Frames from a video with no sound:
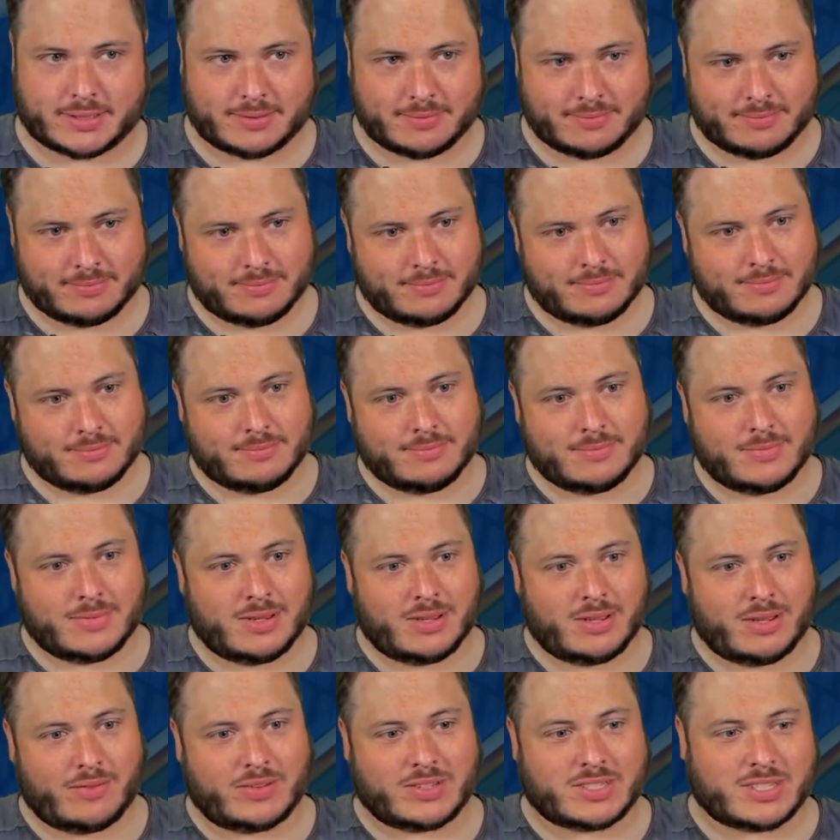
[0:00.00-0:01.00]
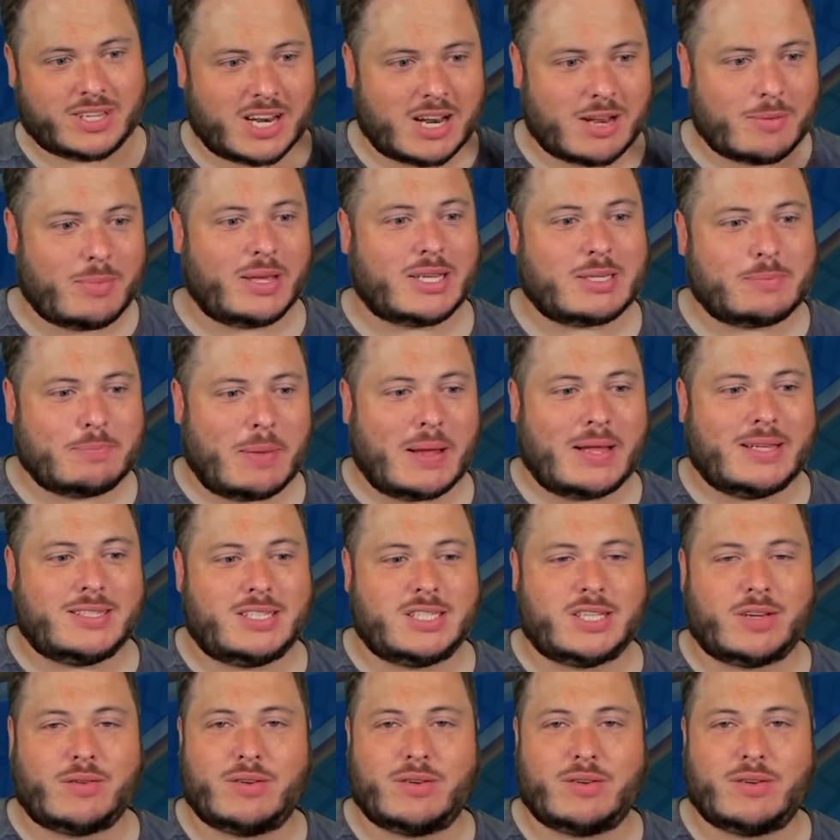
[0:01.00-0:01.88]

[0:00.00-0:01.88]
If it's gonna be expenses,